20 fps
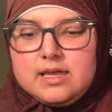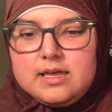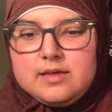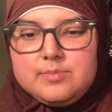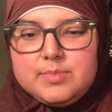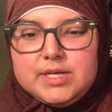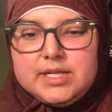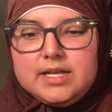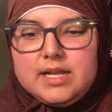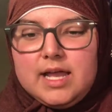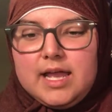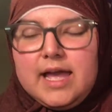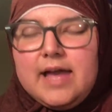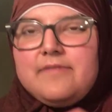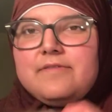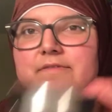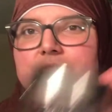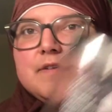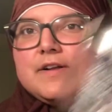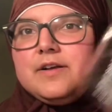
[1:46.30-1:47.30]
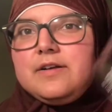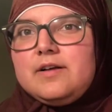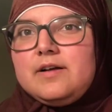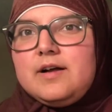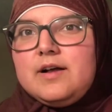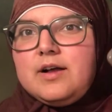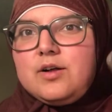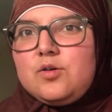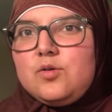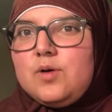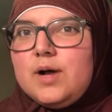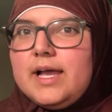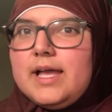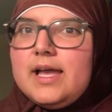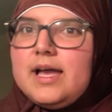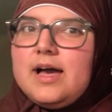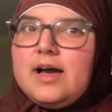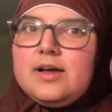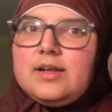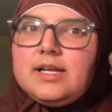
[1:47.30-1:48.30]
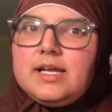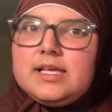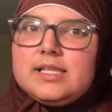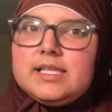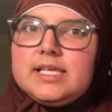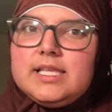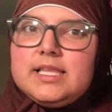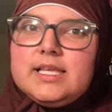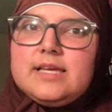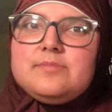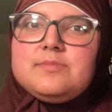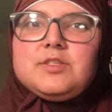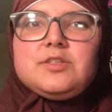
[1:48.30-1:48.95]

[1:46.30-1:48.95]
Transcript: but I haven't figured out quite how to clean them.